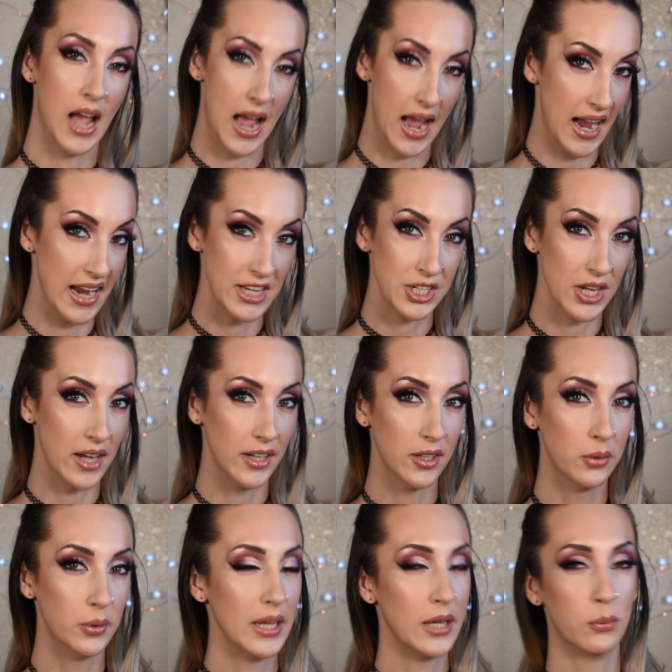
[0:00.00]

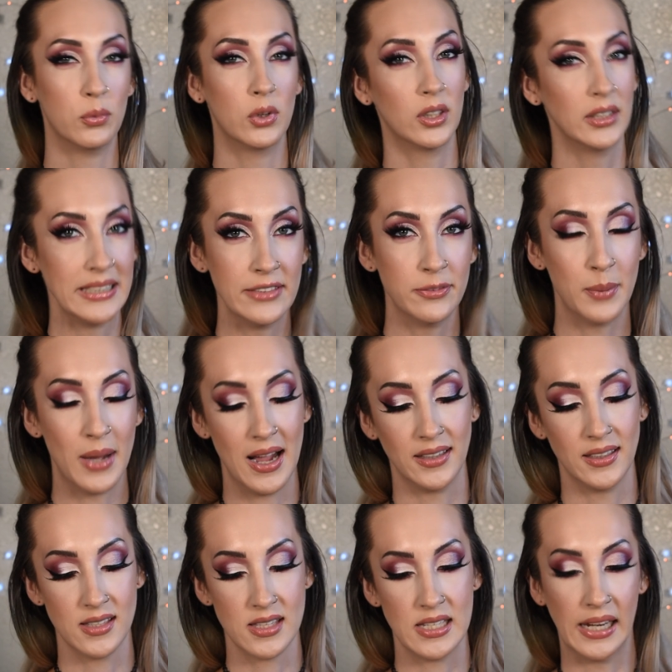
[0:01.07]
eyeshadow. It will leave
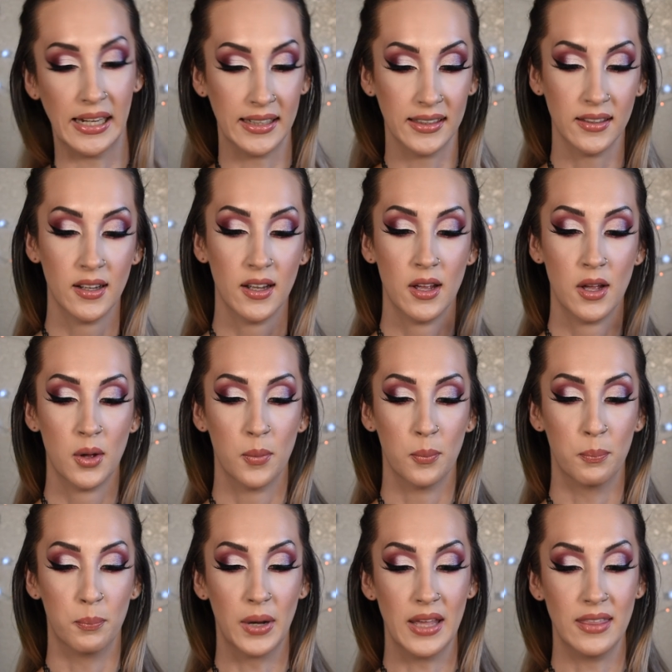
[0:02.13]
behind a stain,
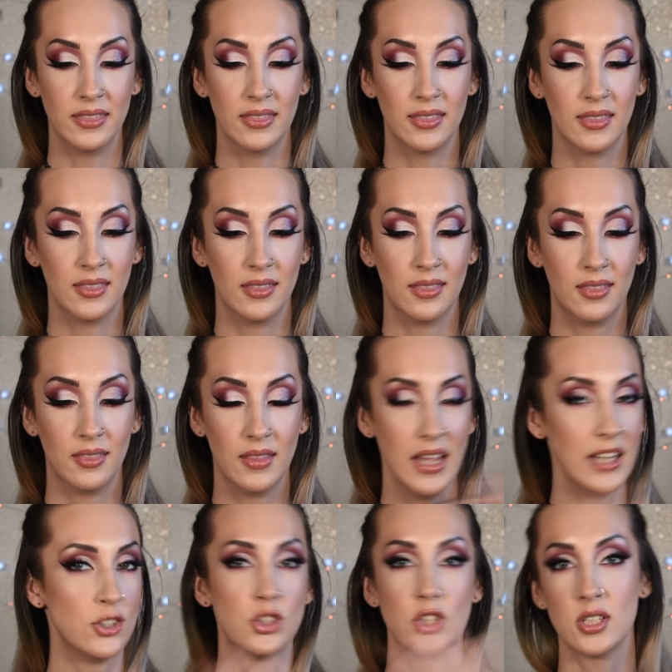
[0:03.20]
but
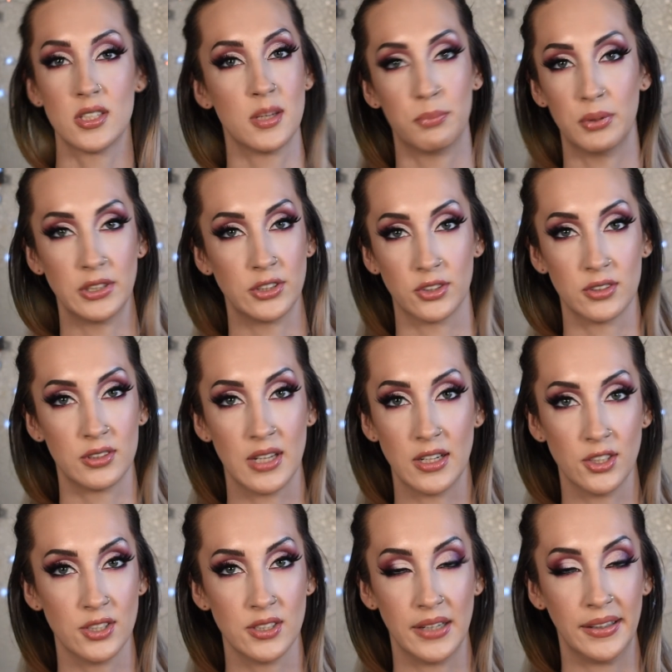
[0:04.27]
it's just the bristles that
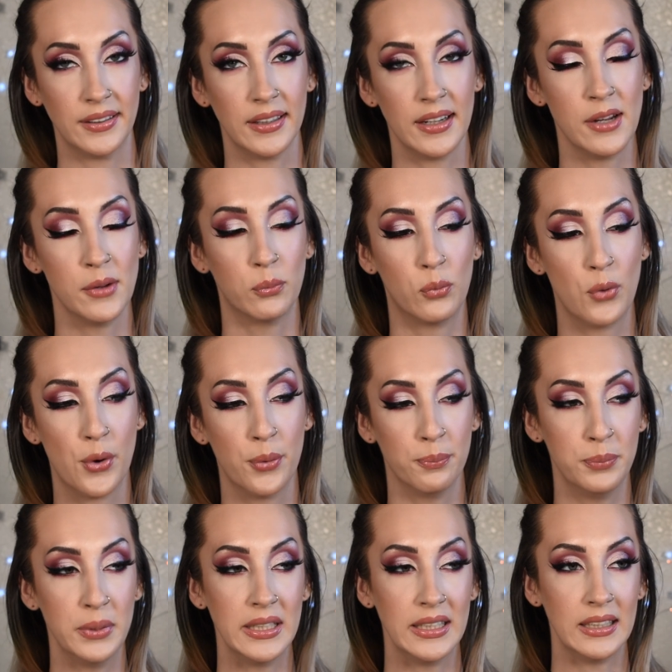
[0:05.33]
are stained. It
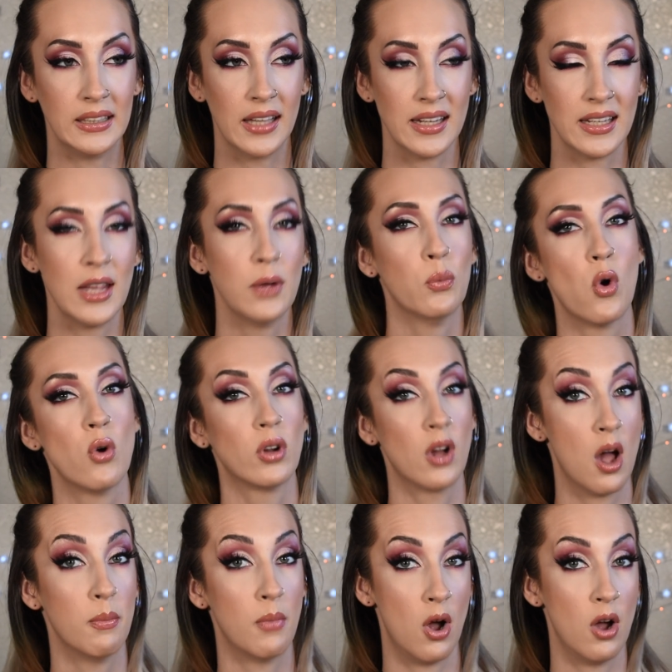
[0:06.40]
won't be like, it won't
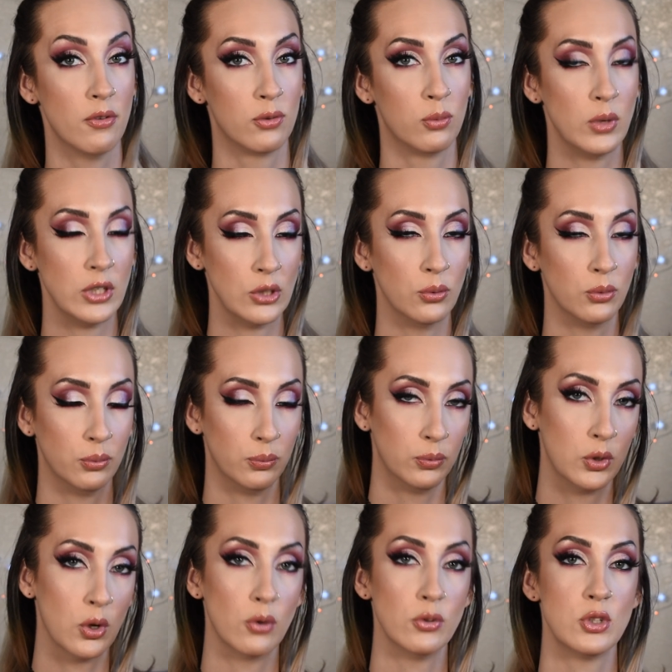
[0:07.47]
come off when you
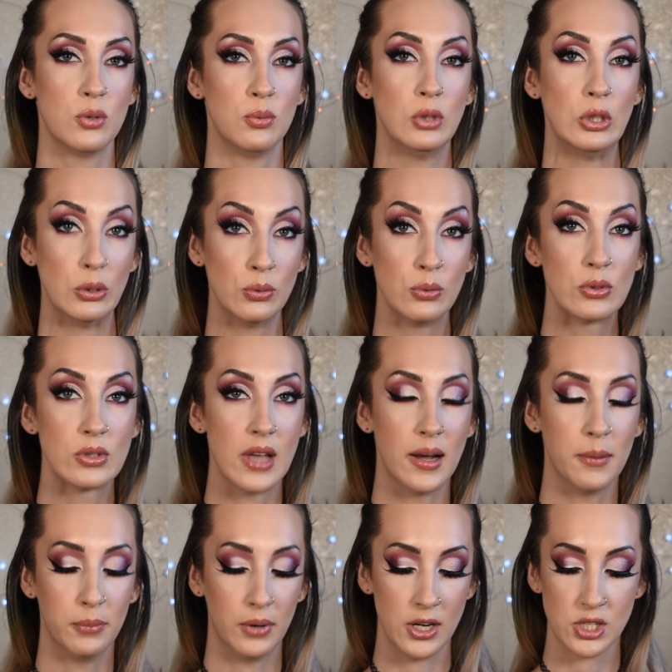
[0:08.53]
go to use
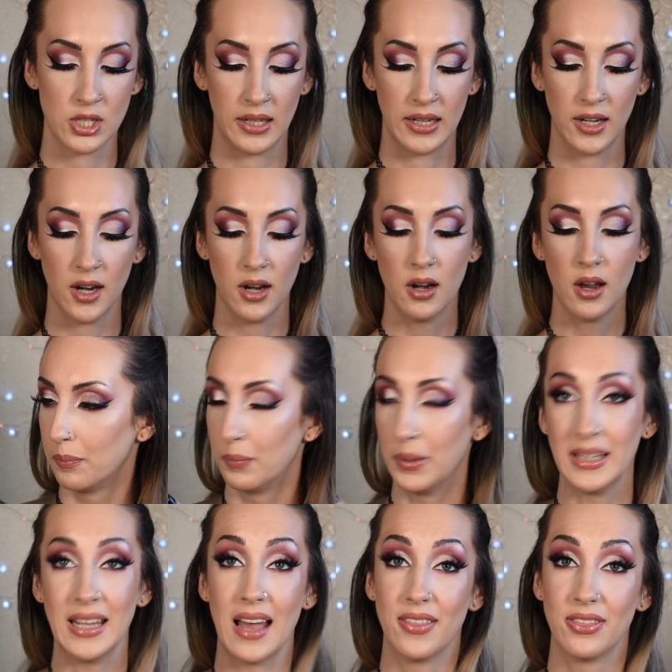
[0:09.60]
that brush later.
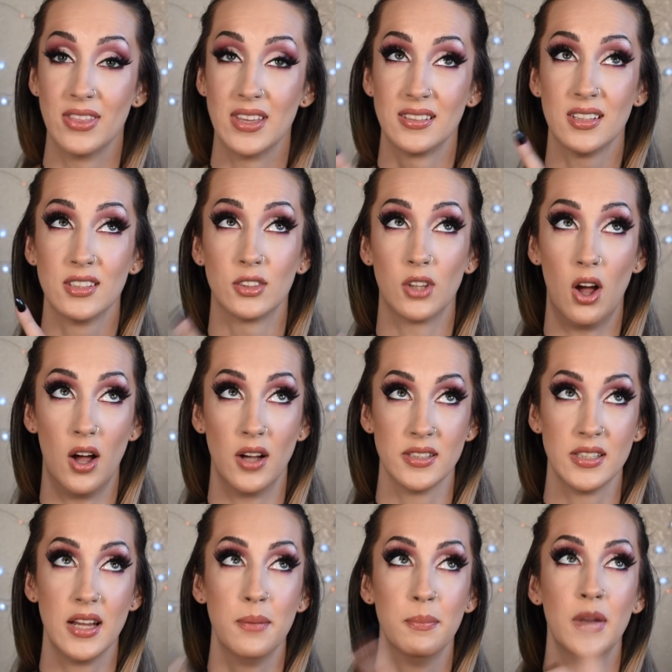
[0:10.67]
But yeah, this is
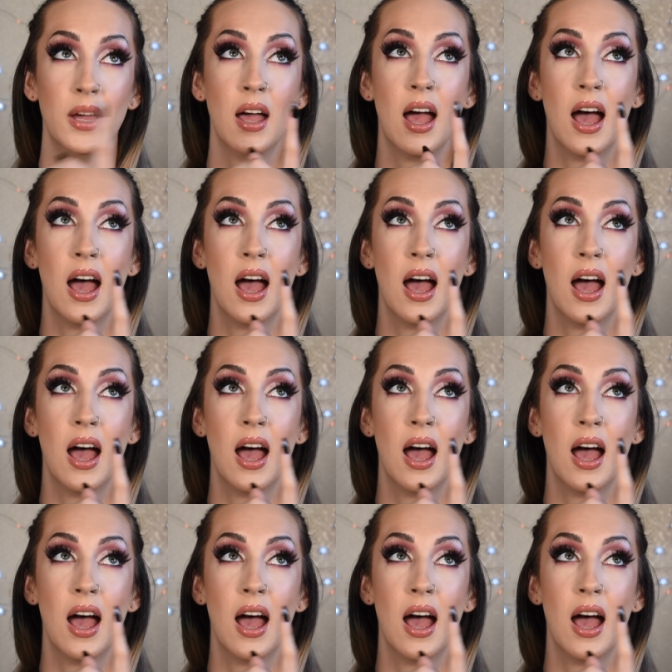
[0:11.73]
awesome.